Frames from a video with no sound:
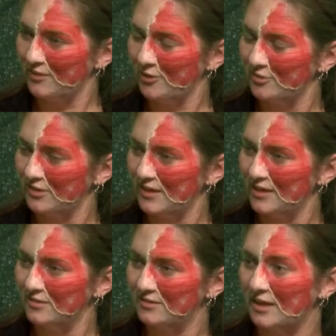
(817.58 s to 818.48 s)
those
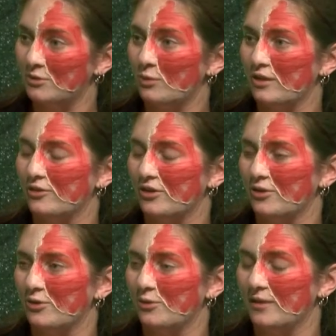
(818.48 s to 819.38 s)
things and whether
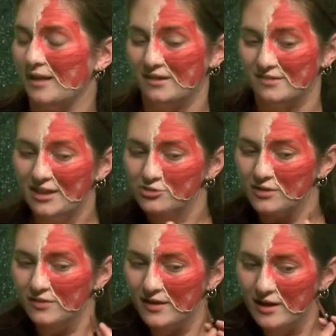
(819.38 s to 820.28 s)
you
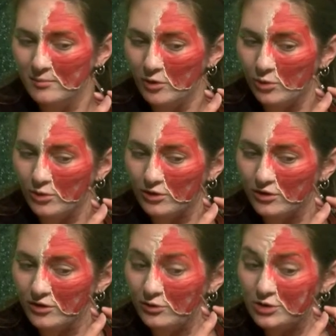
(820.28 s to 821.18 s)
exaggerate them
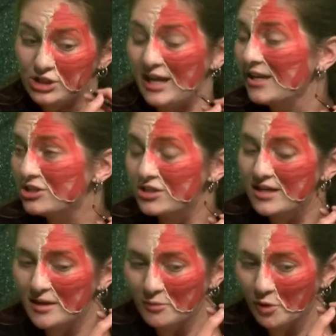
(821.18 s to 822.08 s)
or you change
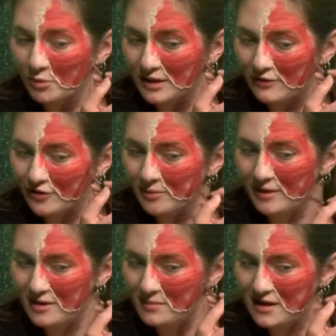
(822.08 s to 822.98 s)
them or whatever it
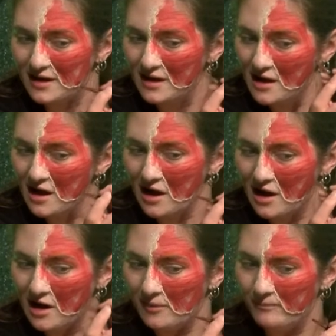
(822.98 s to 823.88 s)
might be.
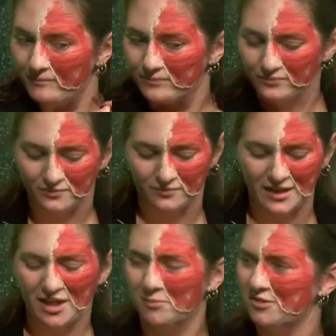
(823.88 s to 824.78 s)
Um,
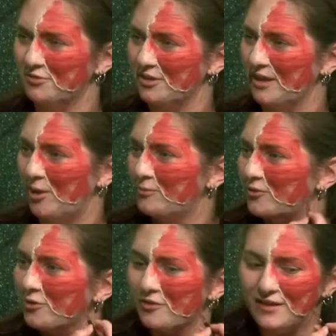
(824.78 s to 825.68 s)
it comes in really
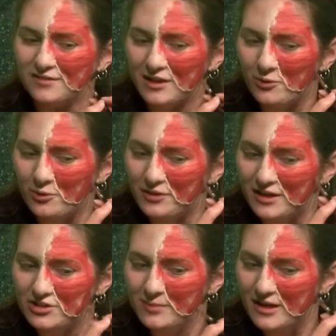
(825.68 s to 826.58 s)
helpful. Things like old
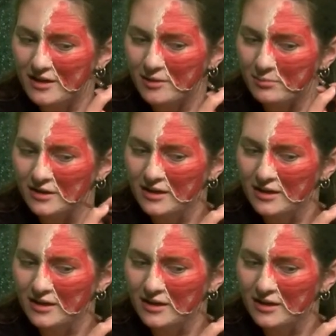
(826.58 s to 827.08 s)
age makeup,